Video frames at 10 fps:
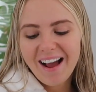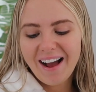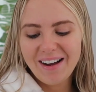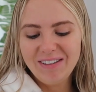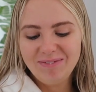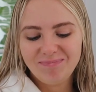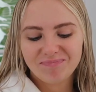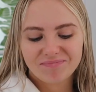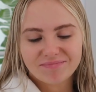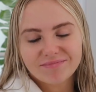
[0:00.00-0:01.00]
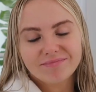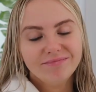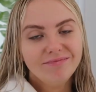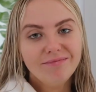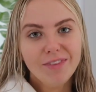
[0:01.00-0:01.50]
um,
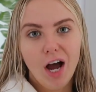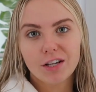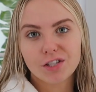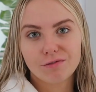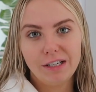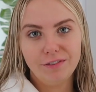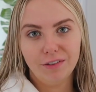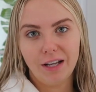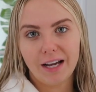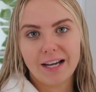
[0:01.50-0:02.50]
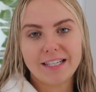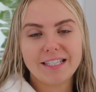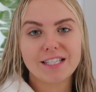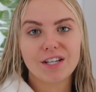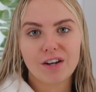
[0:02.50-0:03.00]
I just really feel like I
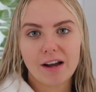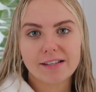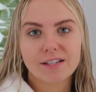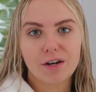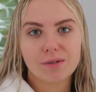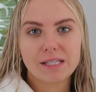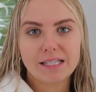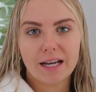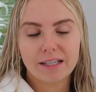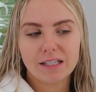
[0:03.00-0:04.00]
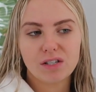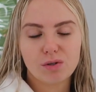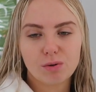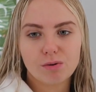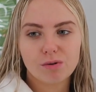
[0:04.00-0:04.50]
need a nice cozy day
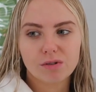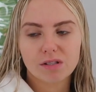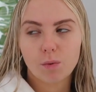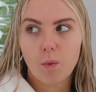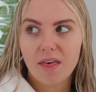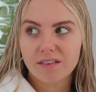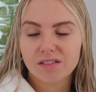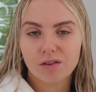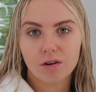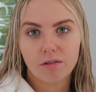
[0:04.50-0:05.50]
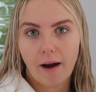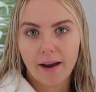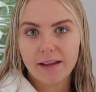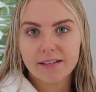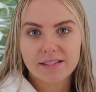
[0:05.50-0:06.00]
indoors. The weather's not
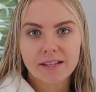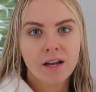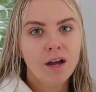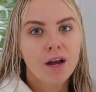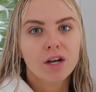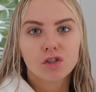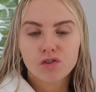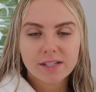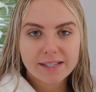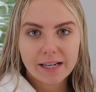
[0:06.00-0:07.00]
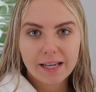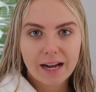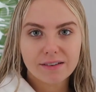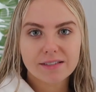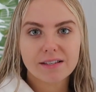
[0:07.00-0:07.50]
great, it's drizzly
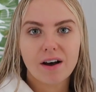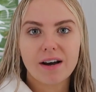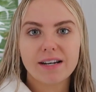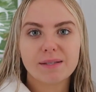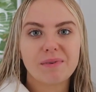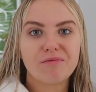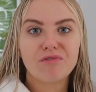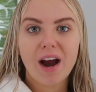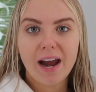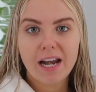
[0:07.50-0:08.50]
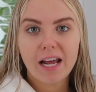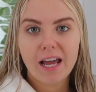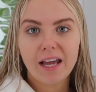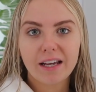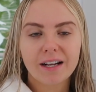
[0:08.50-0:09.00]
outside, it's been
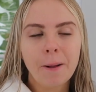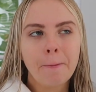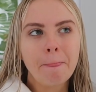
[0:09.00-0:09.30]
raining,